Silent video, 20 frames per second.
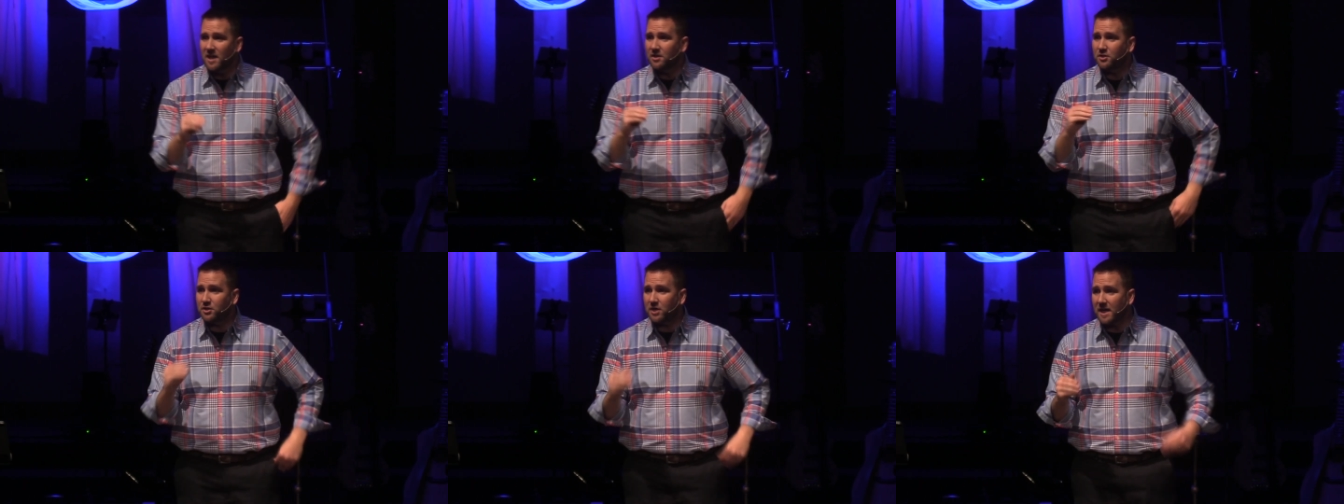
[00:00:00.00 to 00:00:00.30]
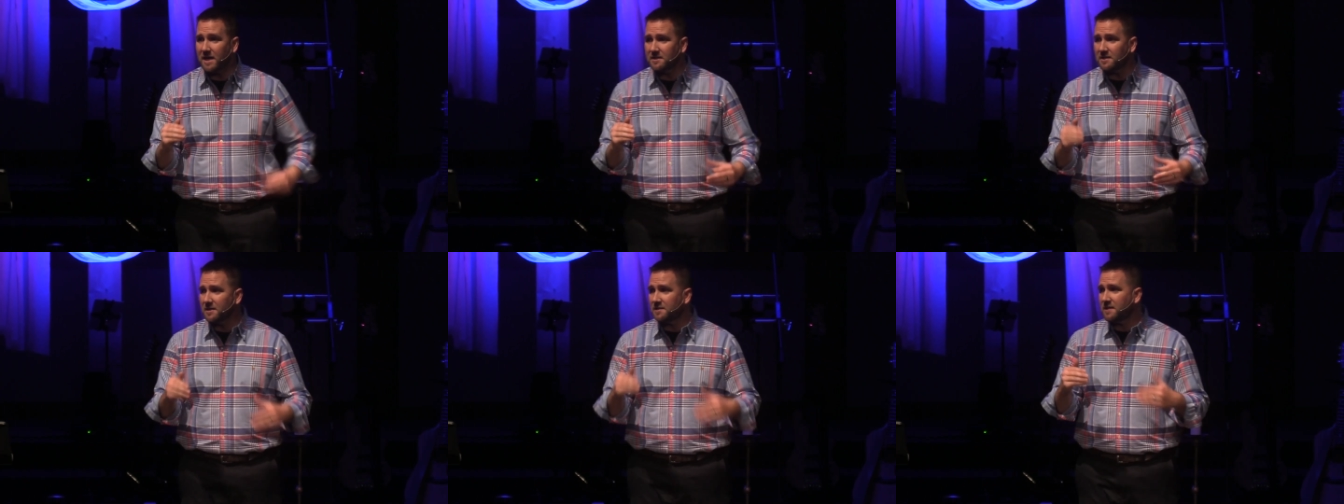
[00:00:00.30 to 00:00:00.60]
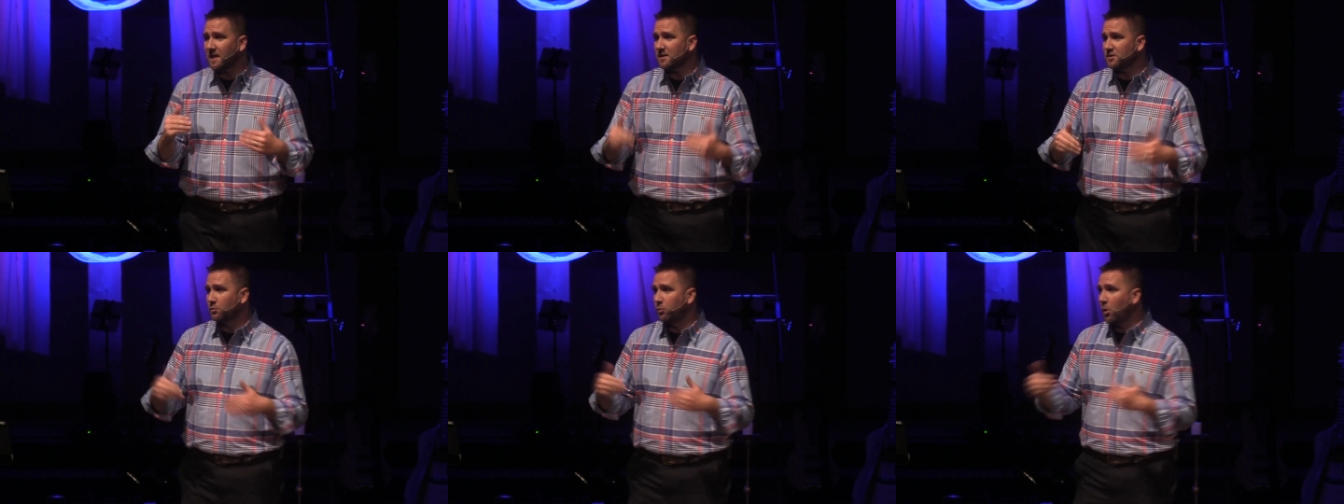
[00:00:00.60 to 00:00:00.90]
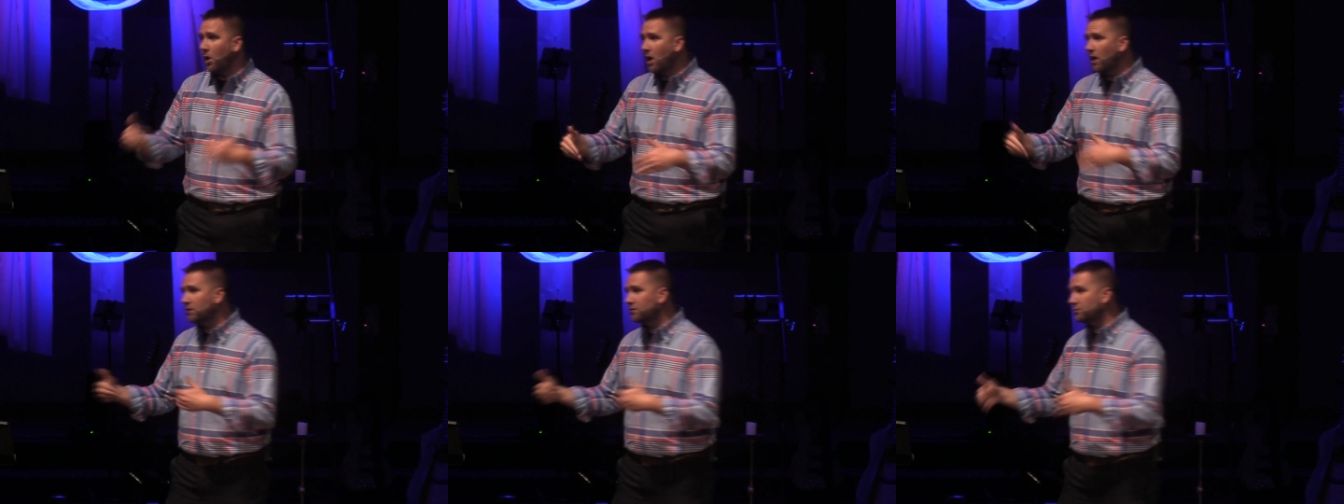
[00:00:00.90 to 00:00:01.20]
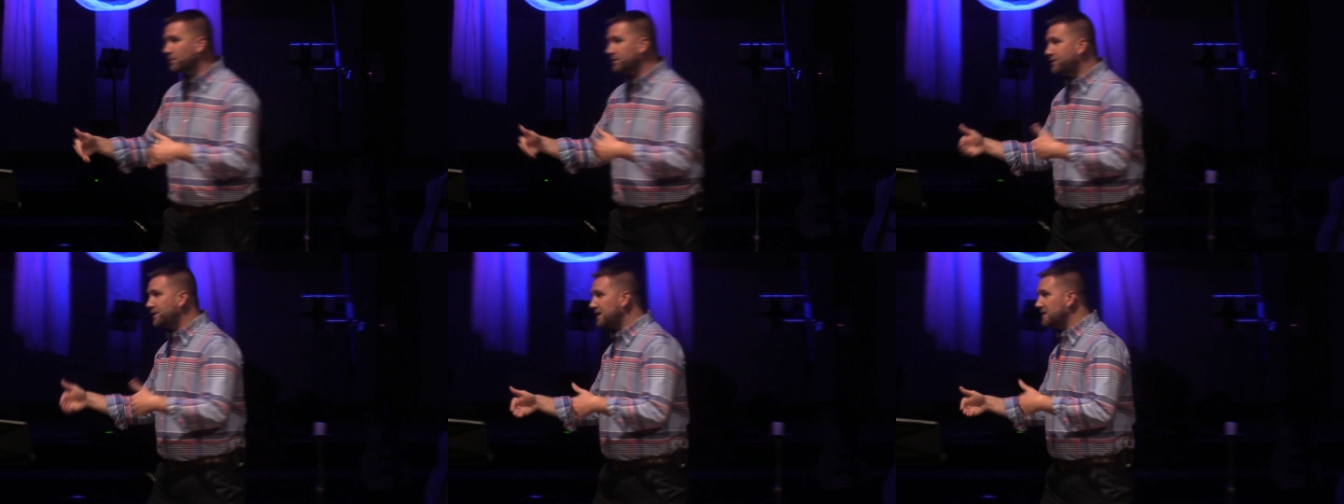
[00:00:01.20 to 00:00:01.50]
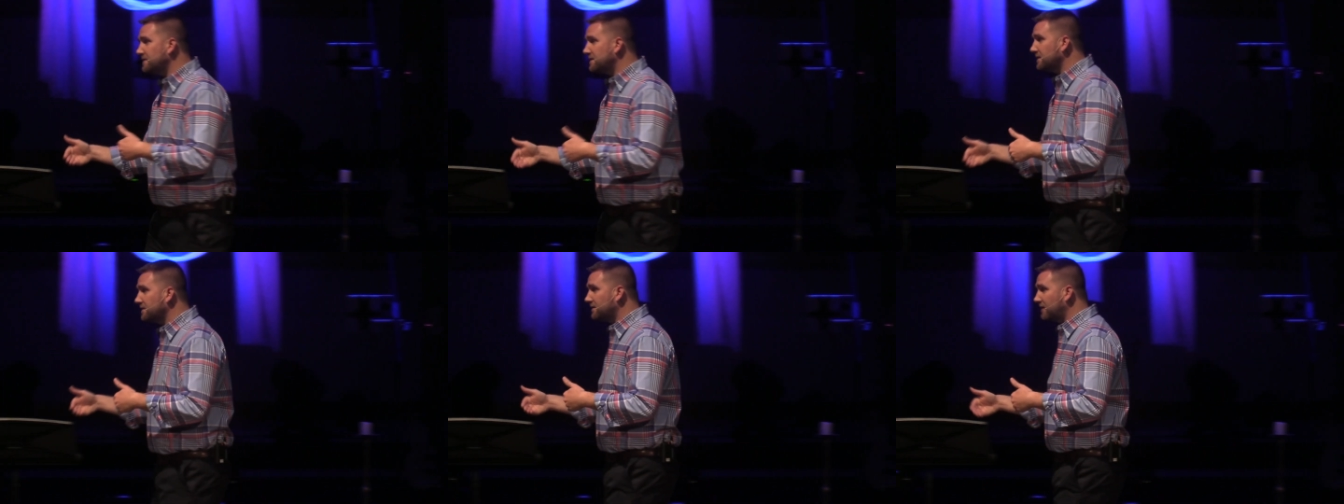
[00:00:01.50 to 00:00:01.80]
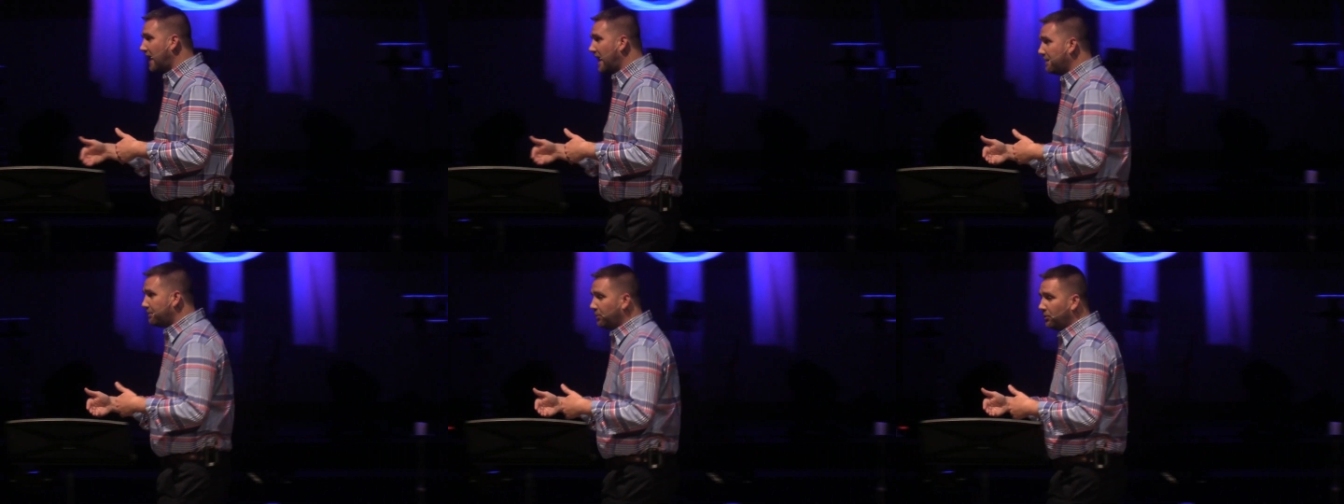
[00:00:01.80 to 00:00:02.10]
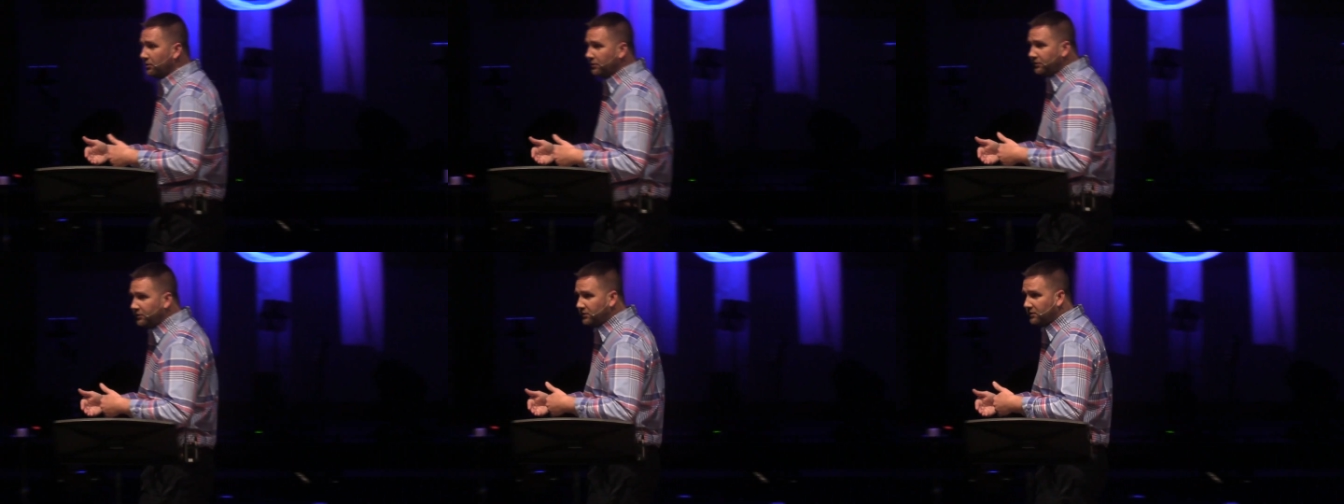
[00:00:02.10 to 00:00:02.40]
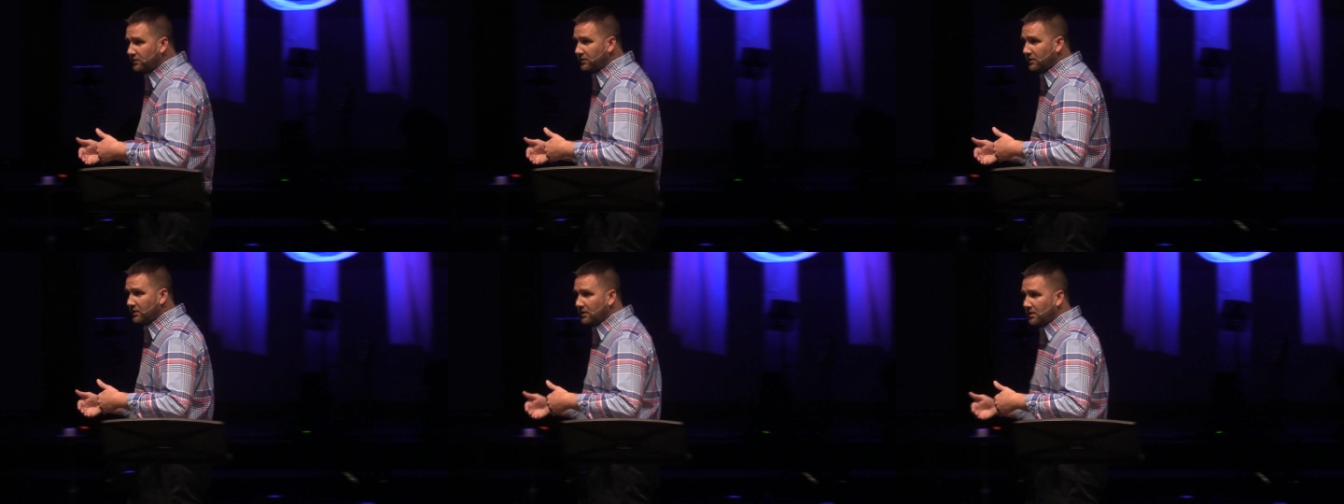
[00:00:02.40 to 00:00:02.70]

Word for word: Jesus has walked with these disciples.